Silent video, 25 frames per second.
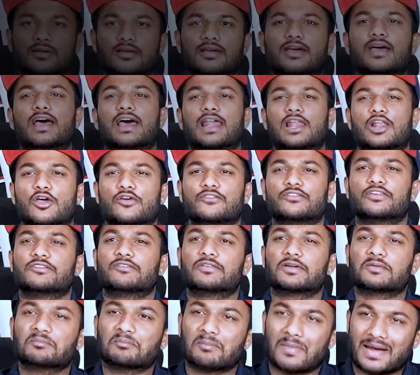Hello
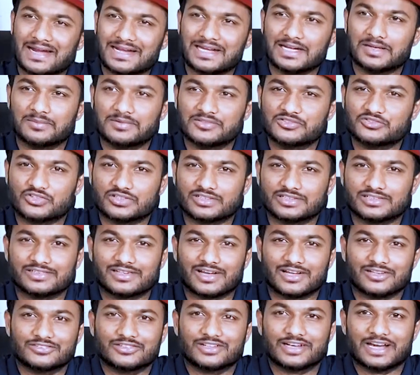everyone, my name is Jatin
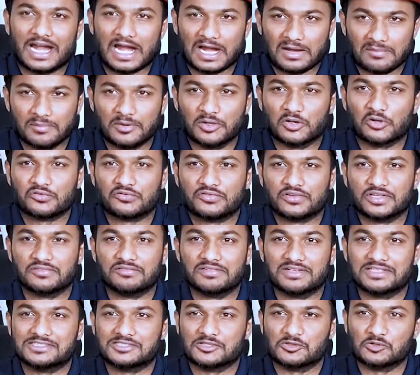Kandre, admin of
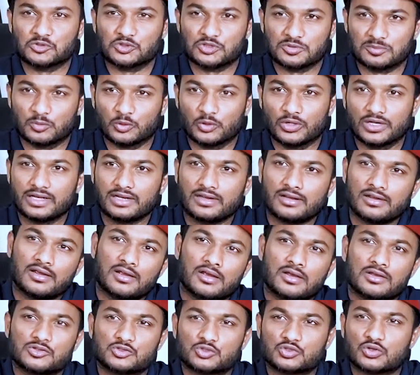TVS COG Pune.
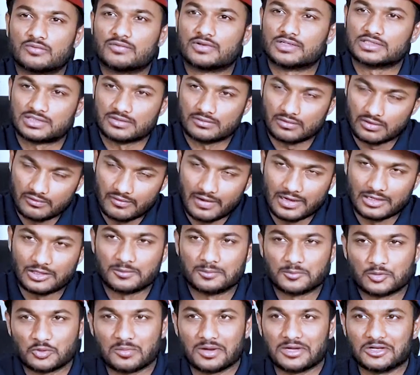So first of all,
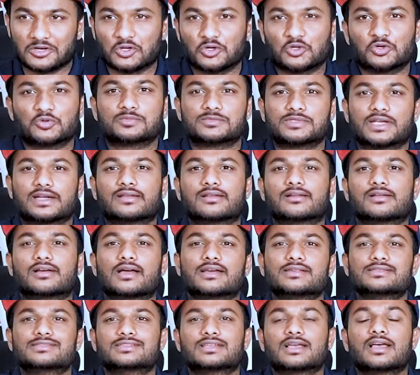welcome to my YouTube channel
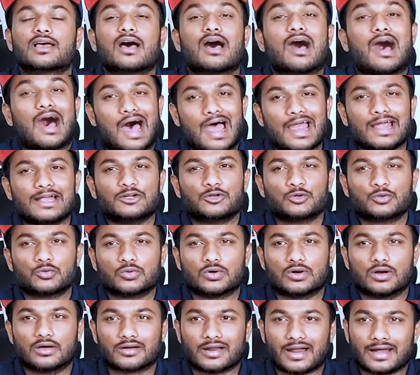guys. I
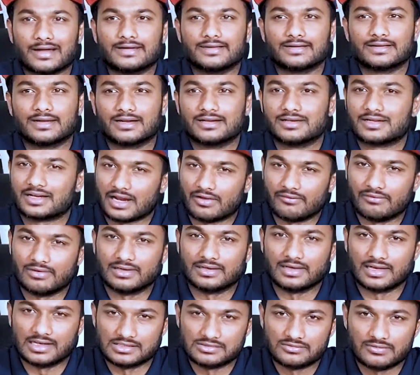do riding and
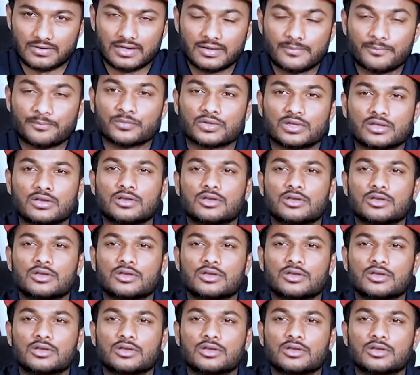traveling as well.